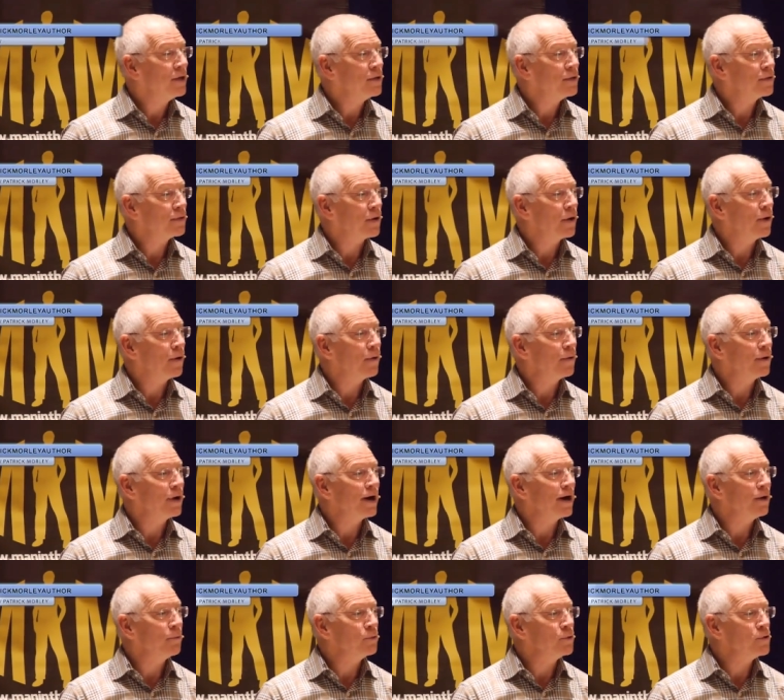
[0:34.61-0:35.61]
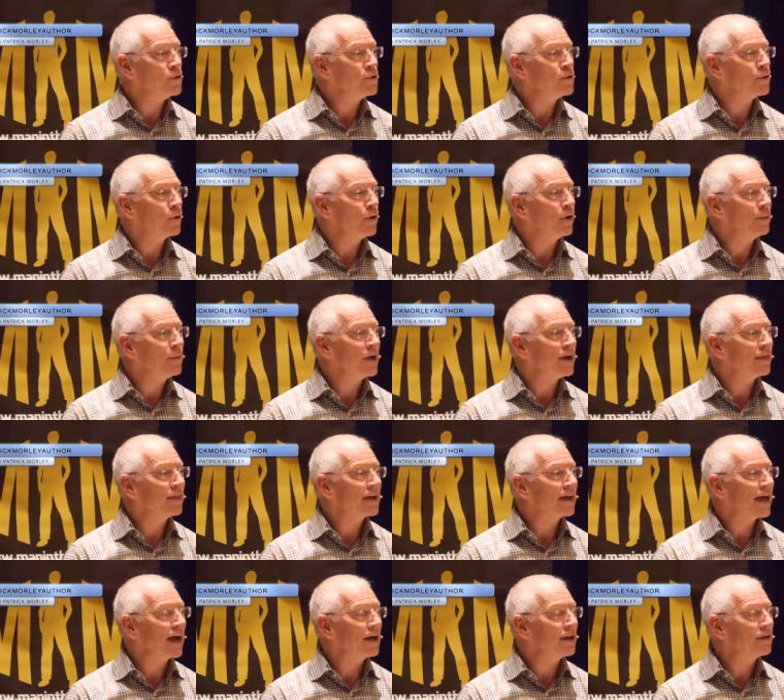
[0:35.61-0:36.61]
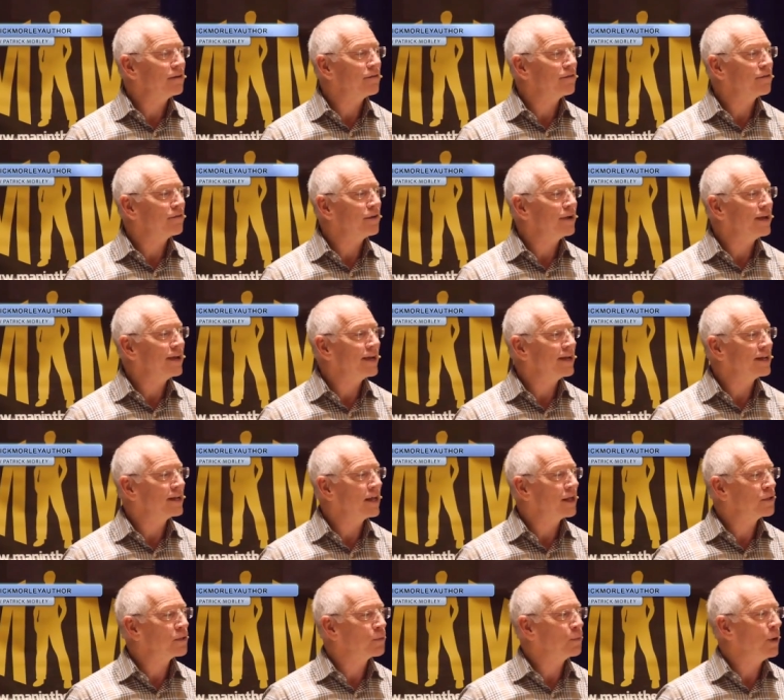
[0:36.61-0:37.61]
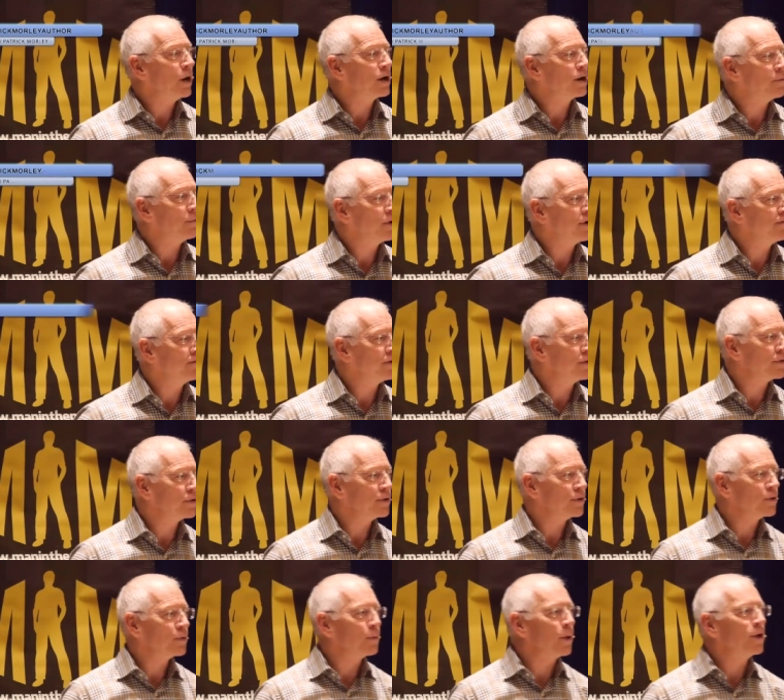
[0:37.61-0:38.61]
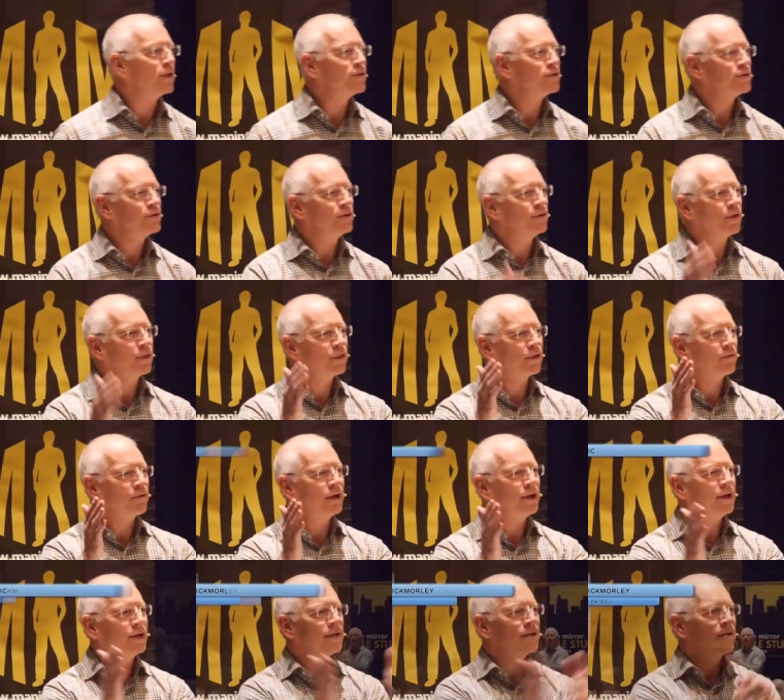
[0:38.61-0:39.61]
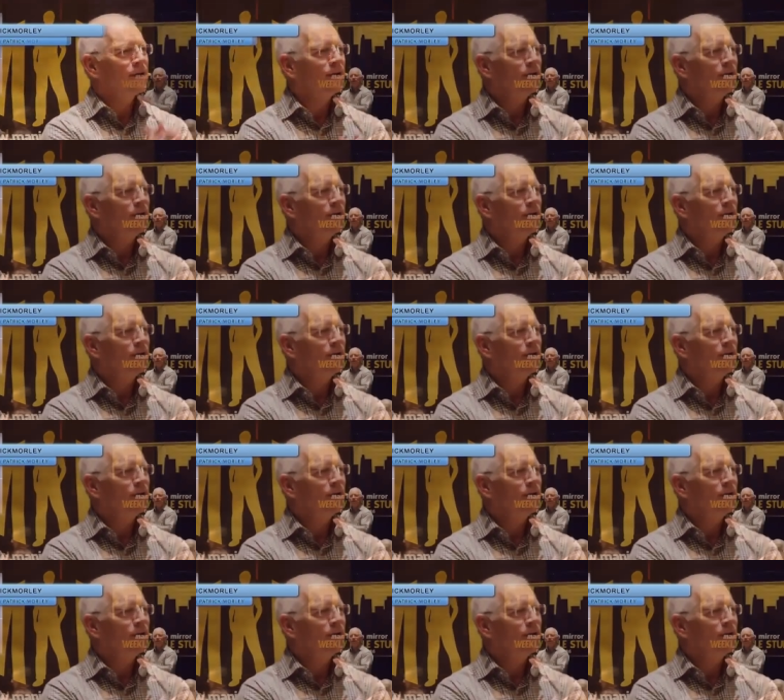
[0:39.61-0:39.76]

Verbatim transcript: So uh, would you join me on the count of three, and let's welcome our visitors. One, two, three.